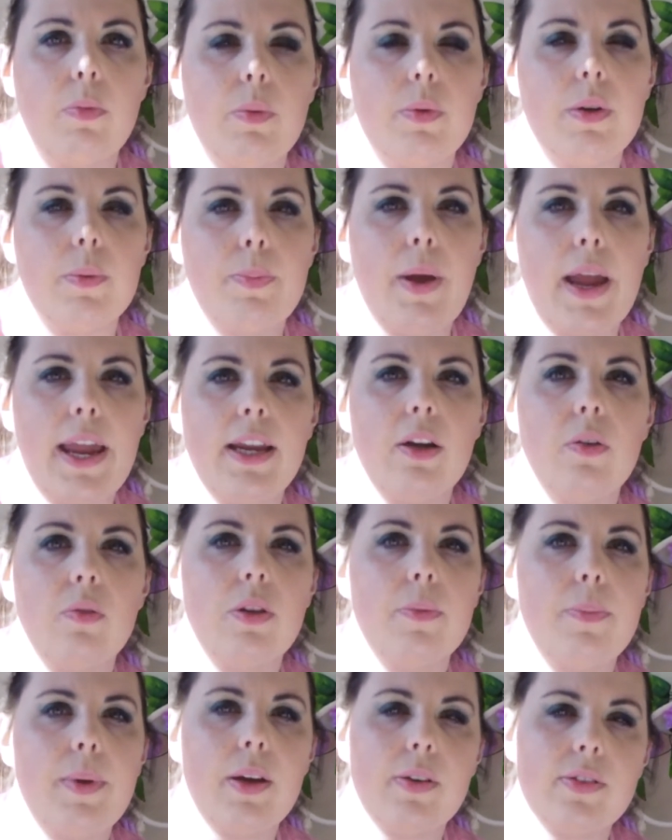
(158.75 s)
We were paying all
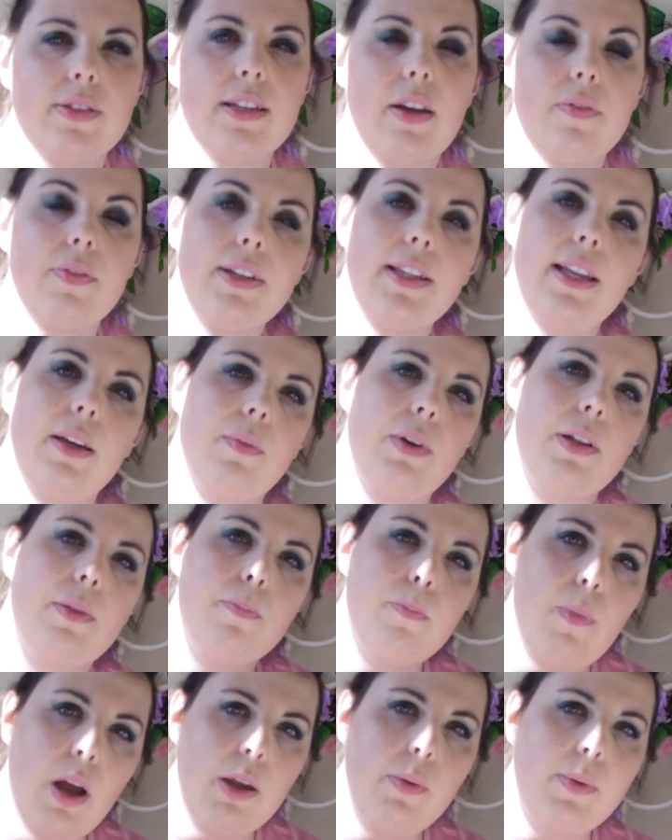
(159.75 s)
the bills and everything
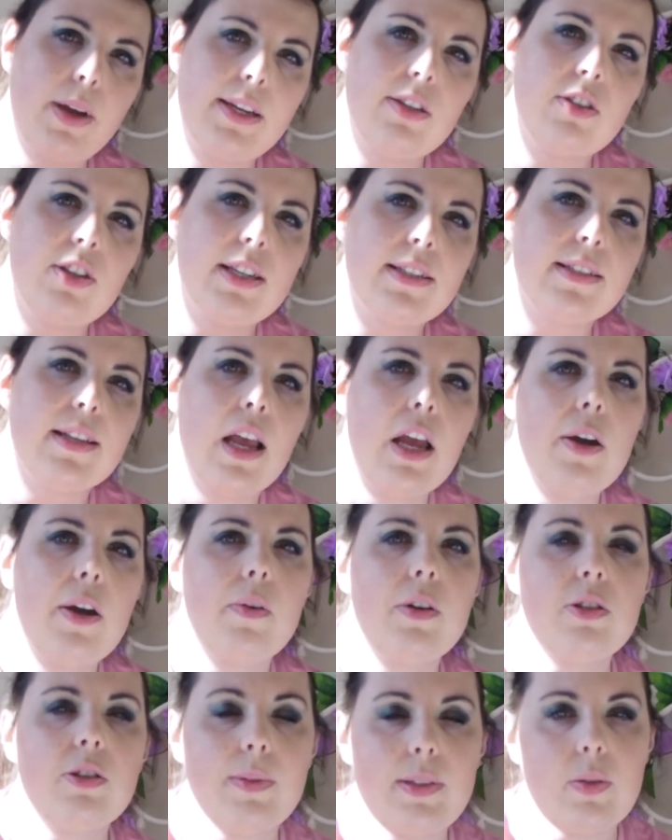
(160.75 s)
with my wages,
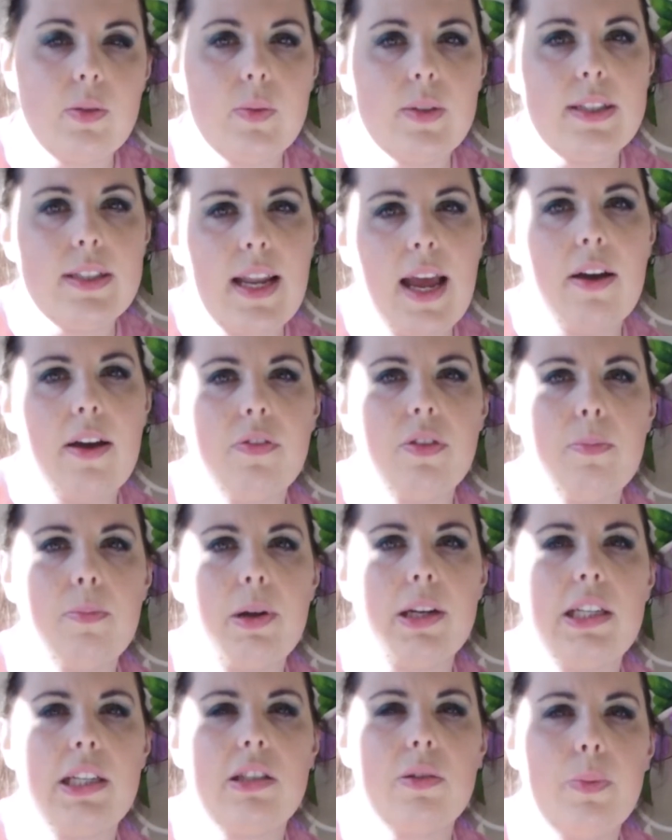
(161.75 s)
which means we didn't have the
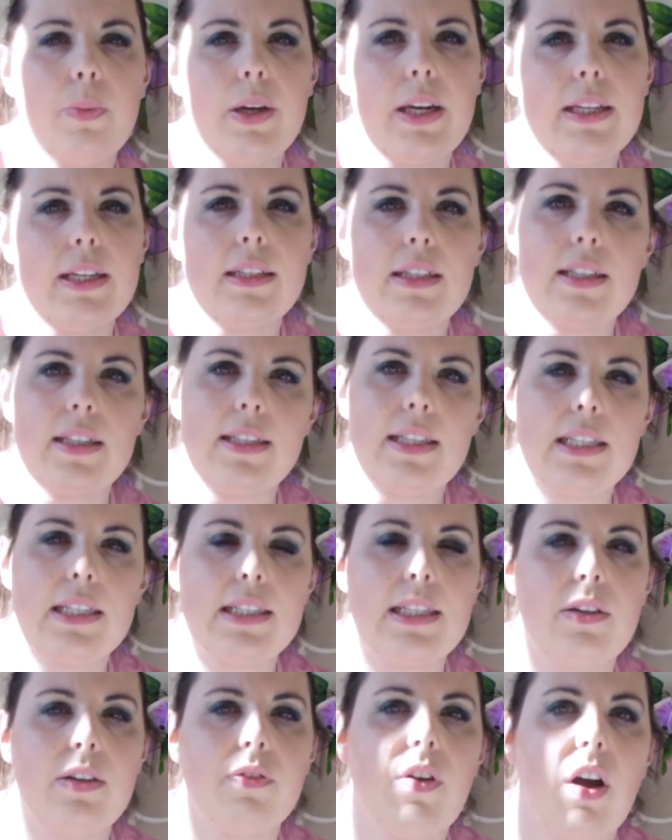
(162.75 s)
money to put into the
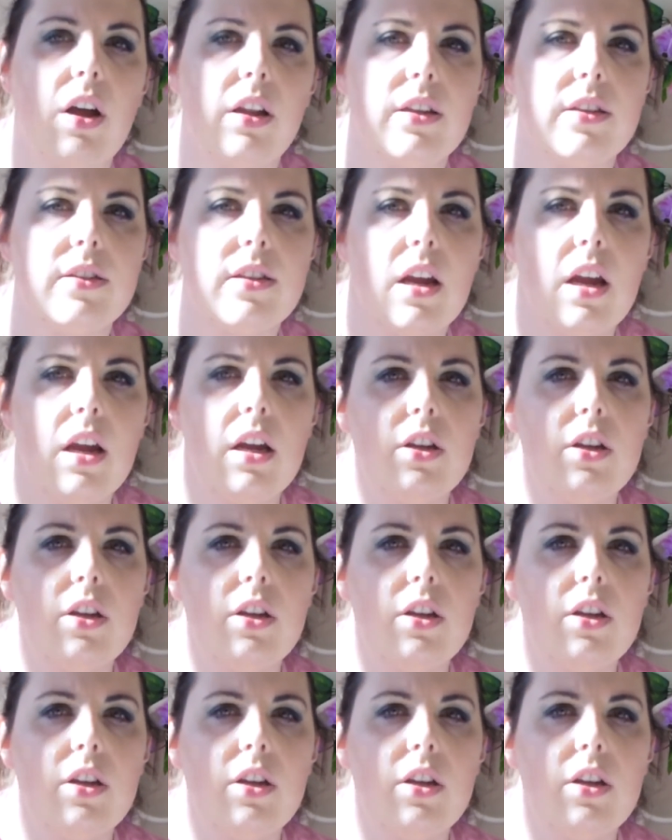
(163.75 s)
Disney fund.